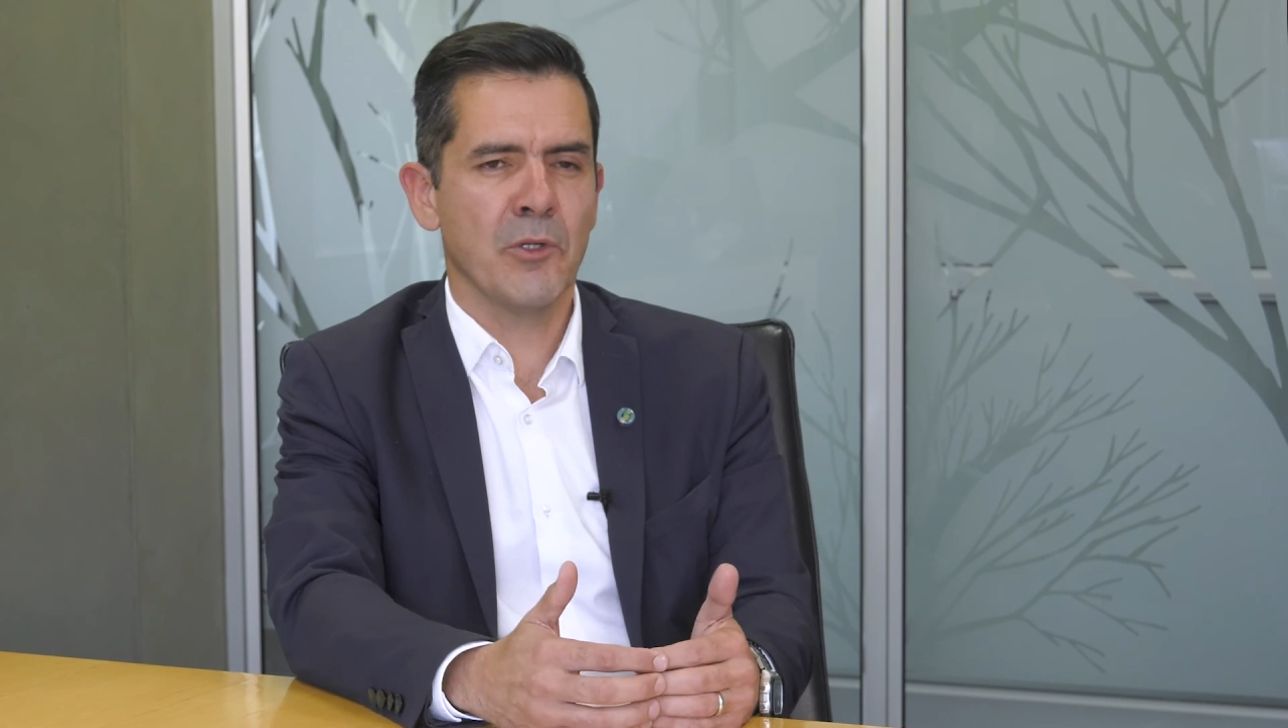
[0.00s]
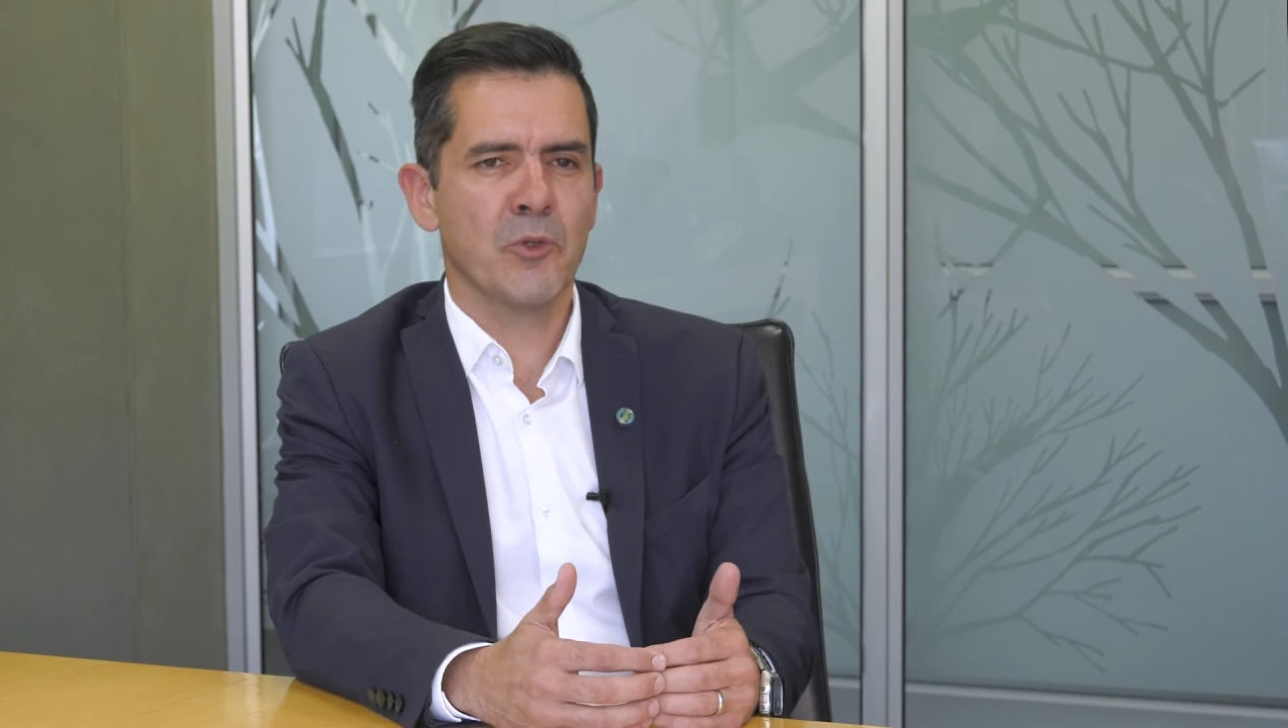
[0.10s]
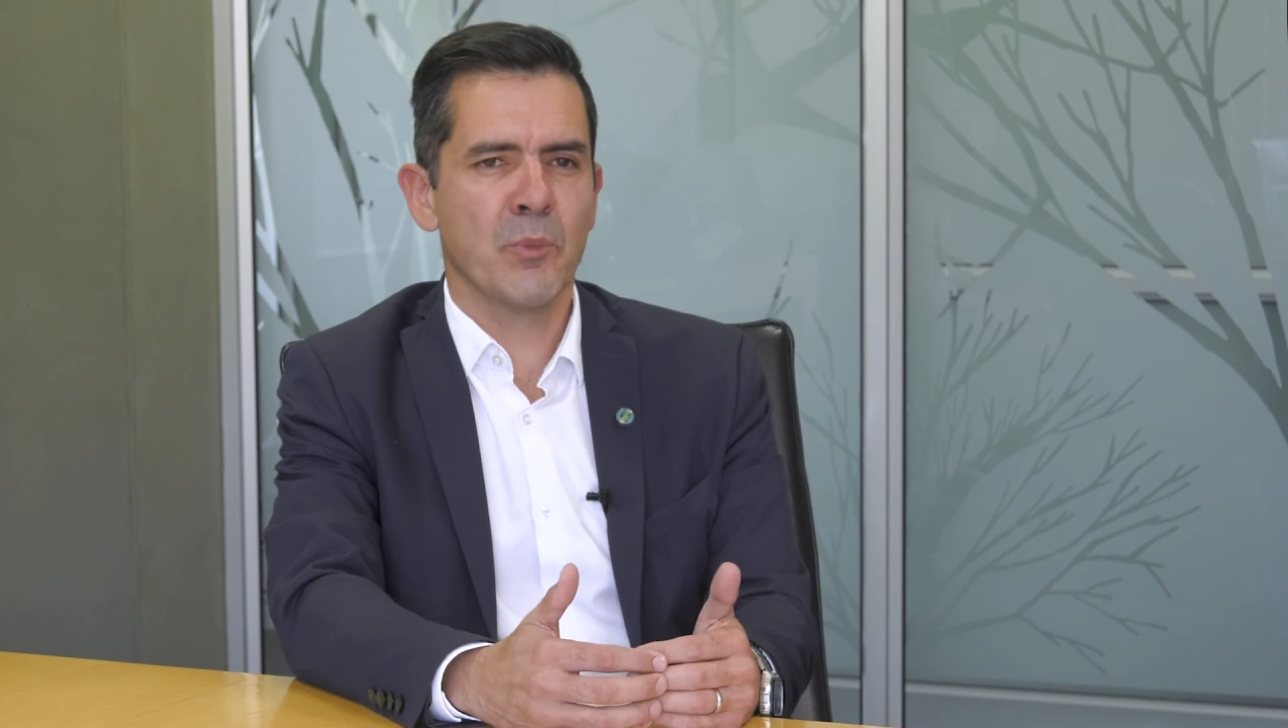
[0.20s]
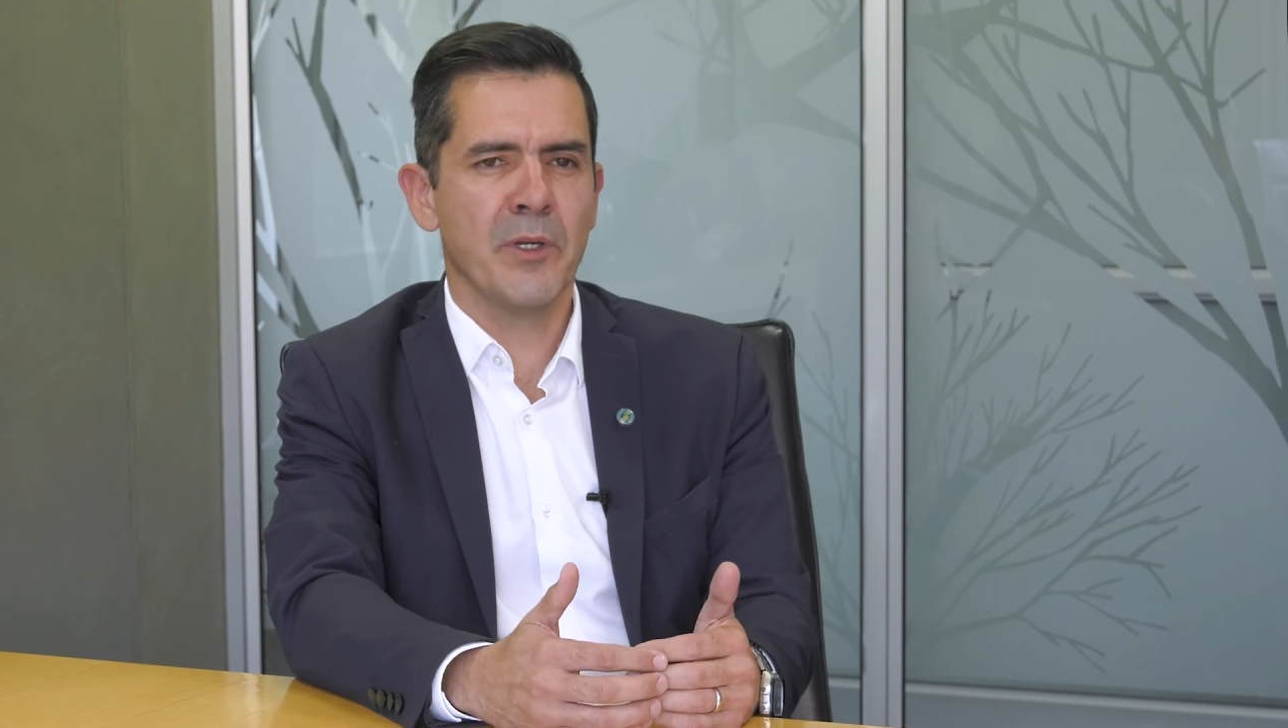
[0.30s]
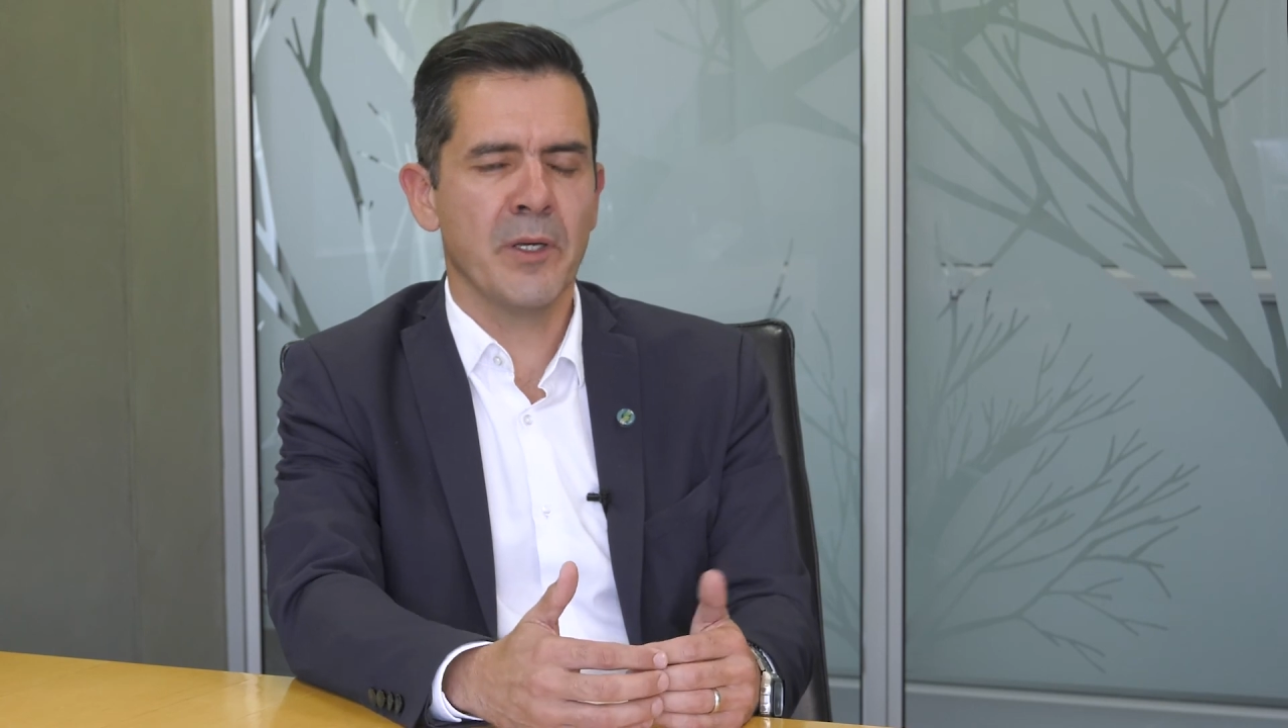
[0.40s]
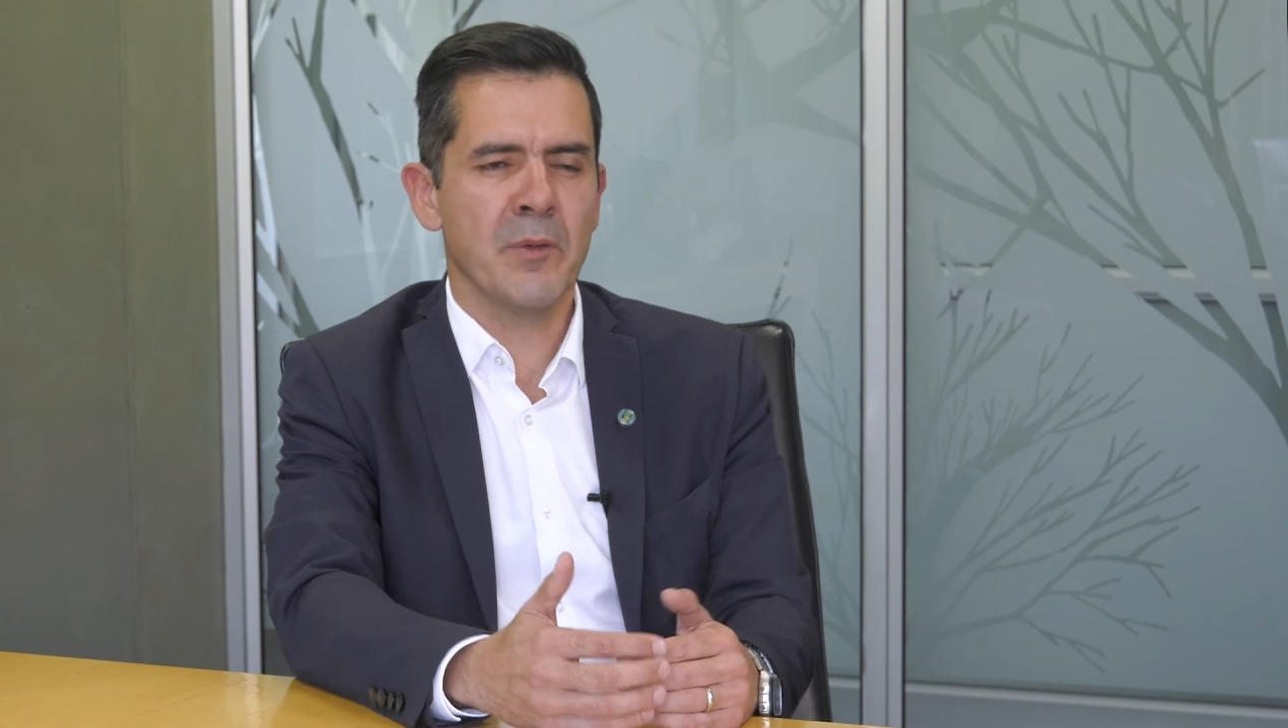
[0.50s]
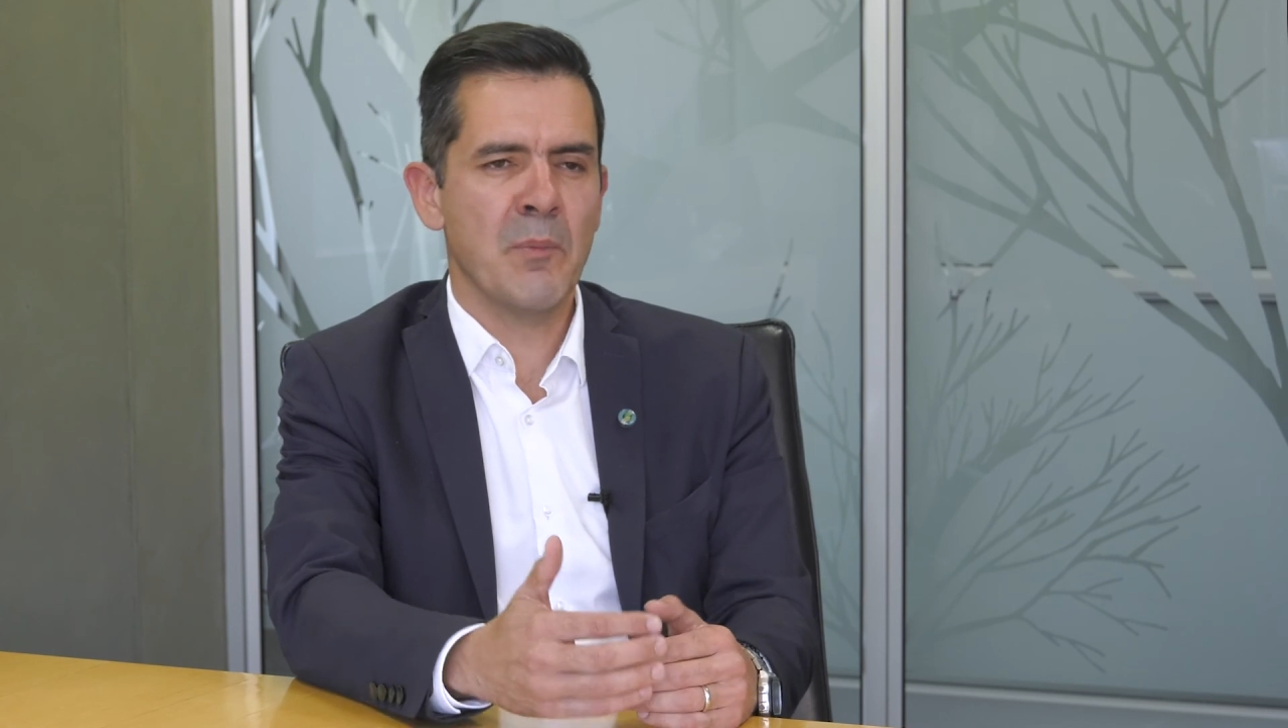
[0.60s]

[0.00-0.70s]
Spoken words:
entrepreneur